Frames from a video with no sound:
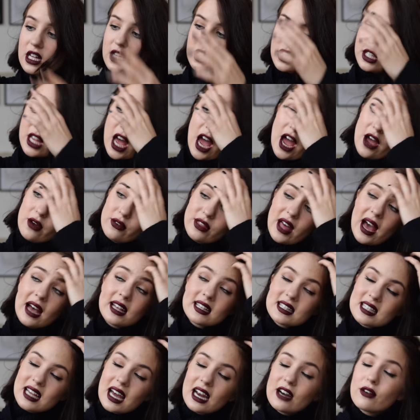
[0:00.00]
So
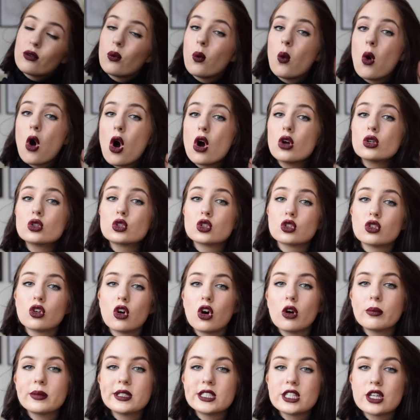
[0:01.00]
that's kind of what
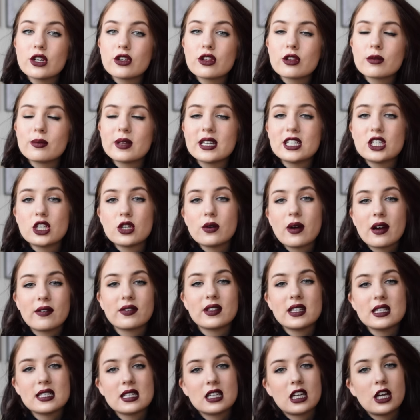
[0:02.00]
drew me to them. They do have
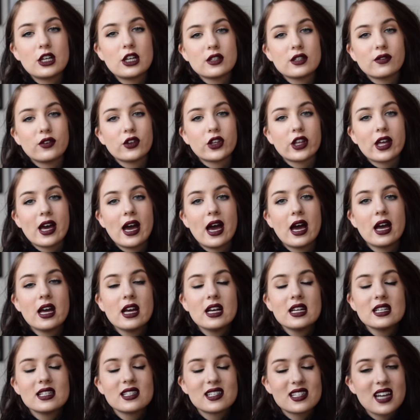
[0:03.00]
these in of other
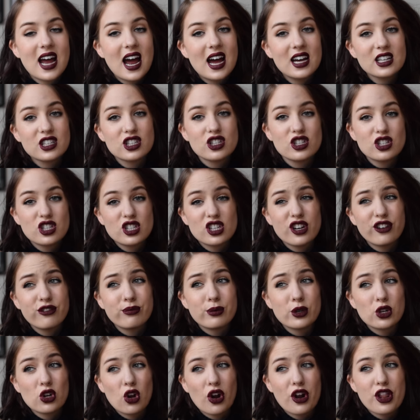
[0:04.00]
styles and stuff,
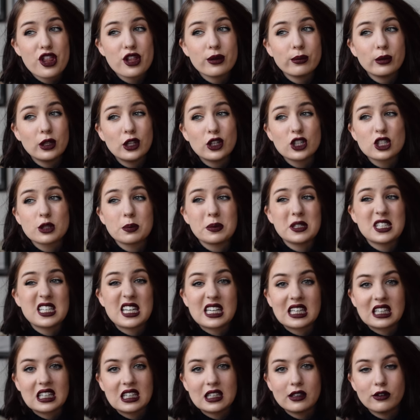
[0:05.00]
but none of them looked
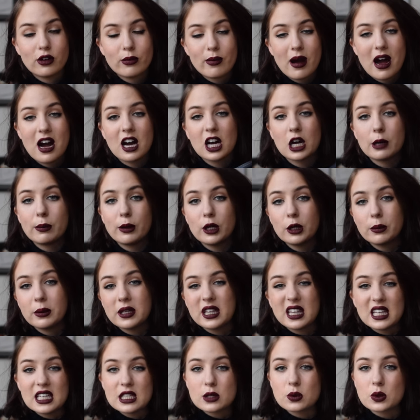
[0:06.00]
particularly remarkable, but
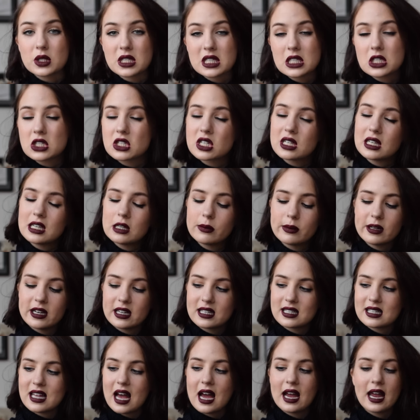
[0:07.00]
these ones looked a little bit
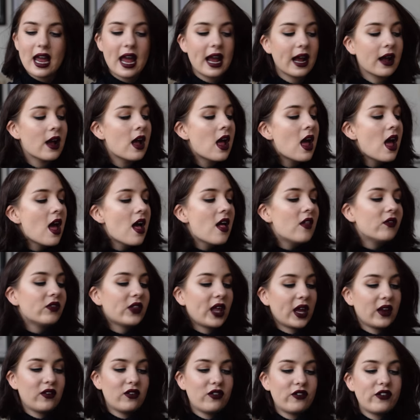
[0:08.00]
exciting.
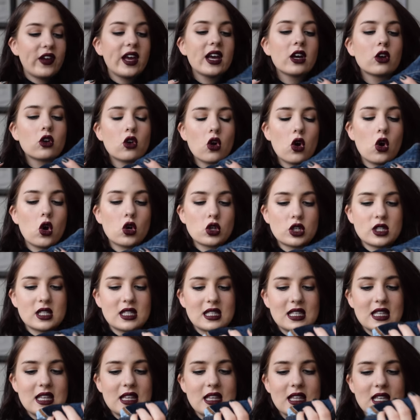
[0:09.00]
They fit
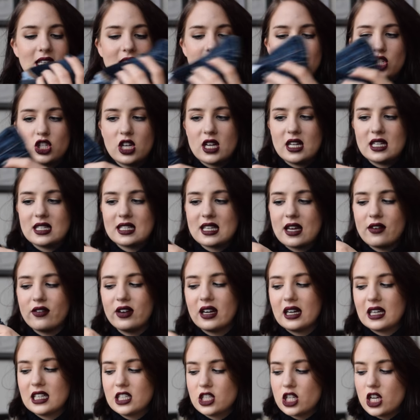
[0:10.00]
gorgeously, these jeans, they
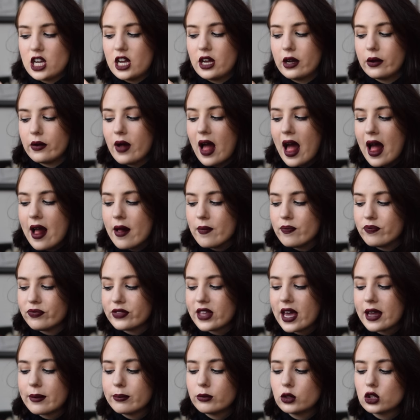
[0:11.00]
really do. Um,
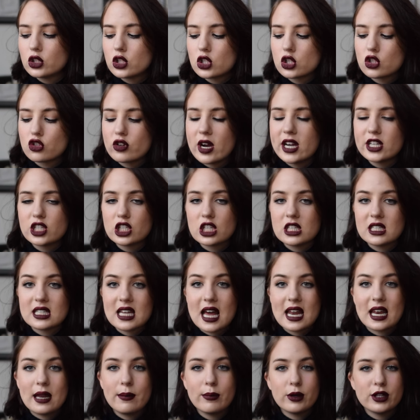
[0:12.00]
they're much stretchier
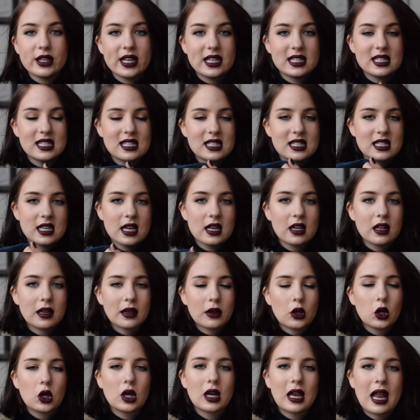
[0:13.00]
denim, but they still
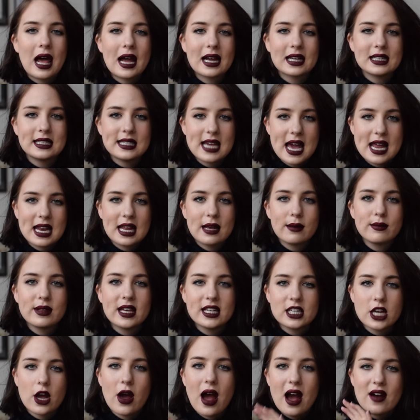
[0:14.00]
look like denim.
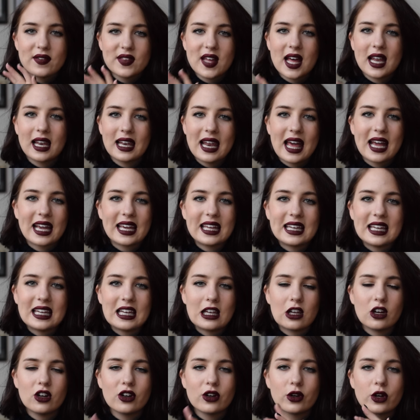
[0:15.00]
They don't have that leggy
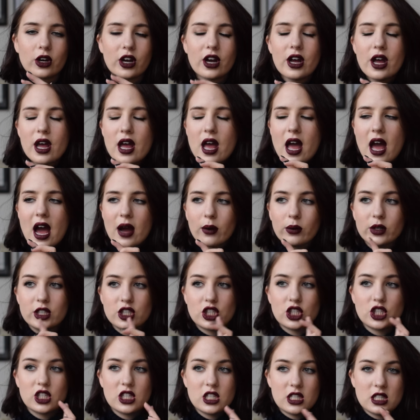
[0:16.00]
look,
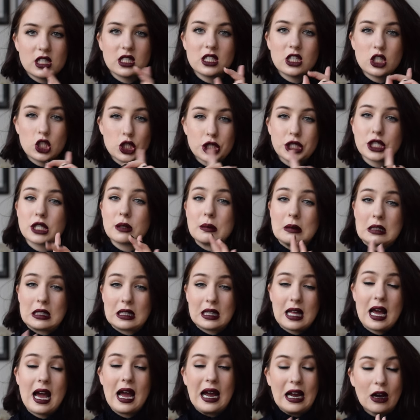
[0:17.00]
which is just something
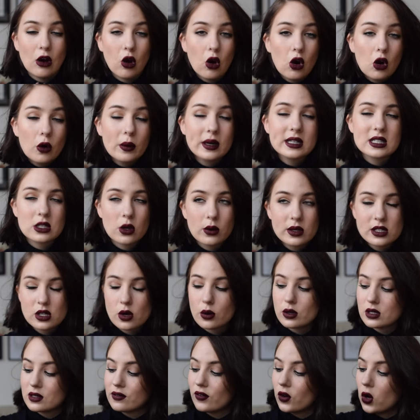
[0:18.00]
that I always, always,
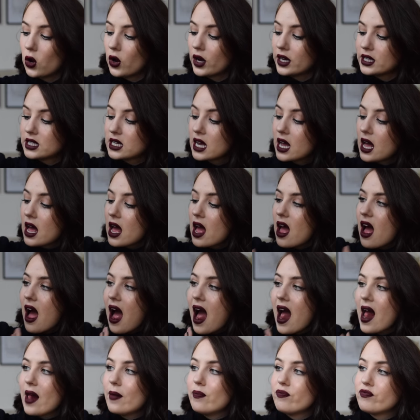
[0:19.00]
always avoid.
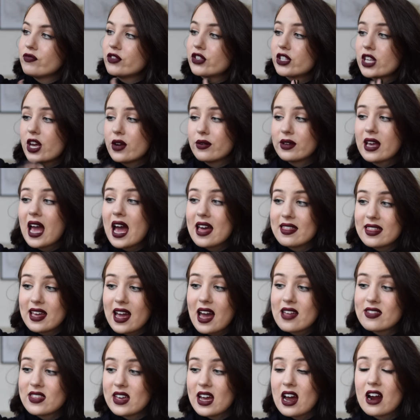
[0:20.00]
Um, so yeah,
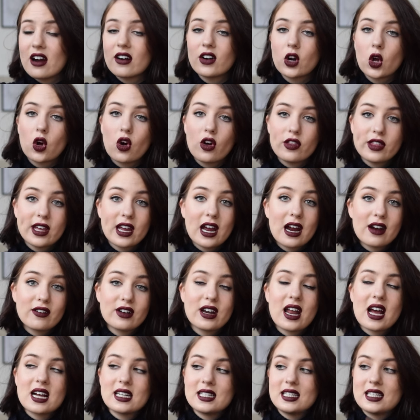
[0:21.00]
they, they, are not, they are a
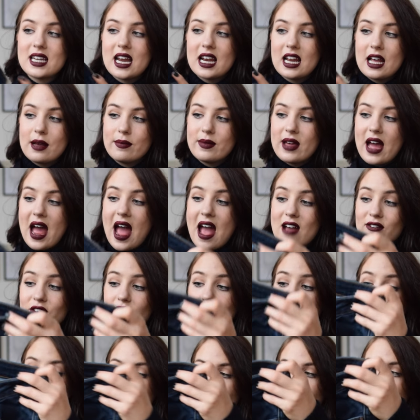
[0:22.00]
nice denim. They're
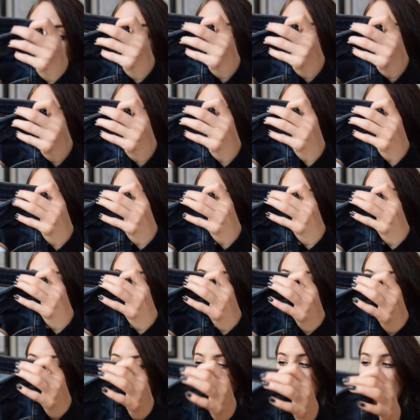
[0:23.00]
heavy enough and
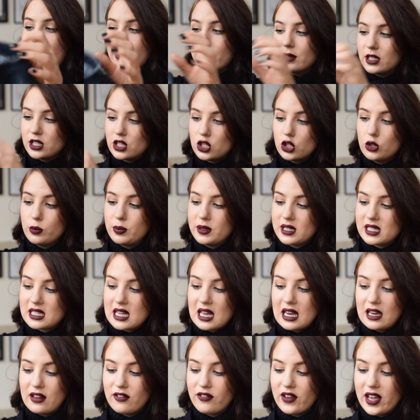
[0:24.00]
um, a super
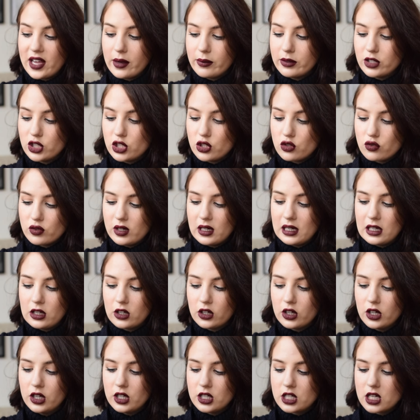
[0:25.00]
skinny fitting, which is really
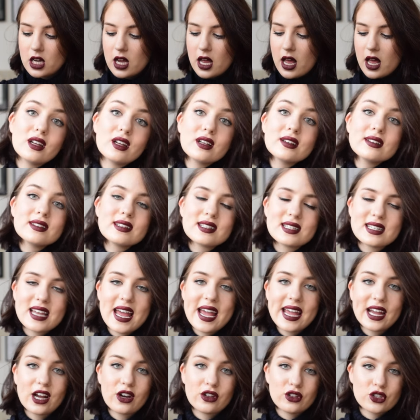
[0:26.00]
good.
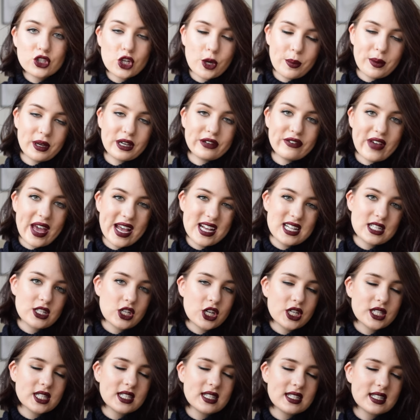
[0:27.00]
Staying on the topic of
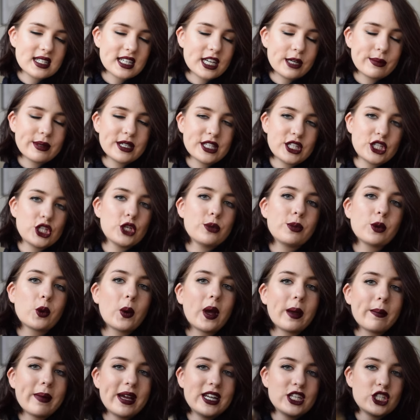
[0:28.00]
ASOS, this is going to be a super
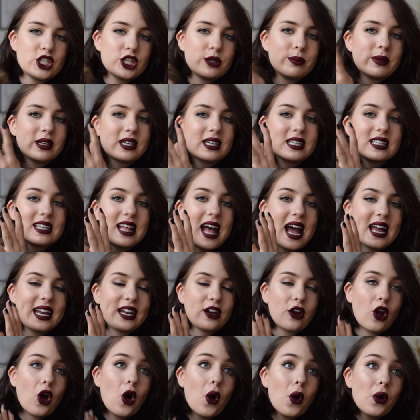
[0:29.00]
quick mention because I did
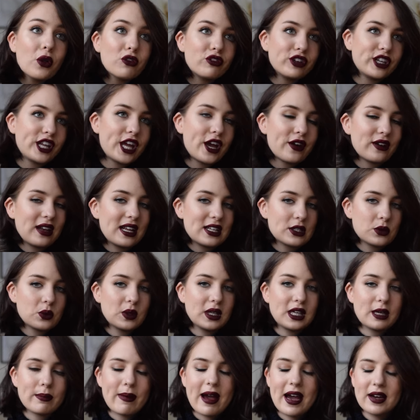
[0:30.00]
a whole video last
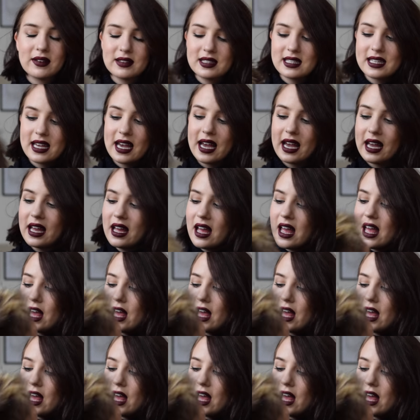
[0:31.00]
week about it.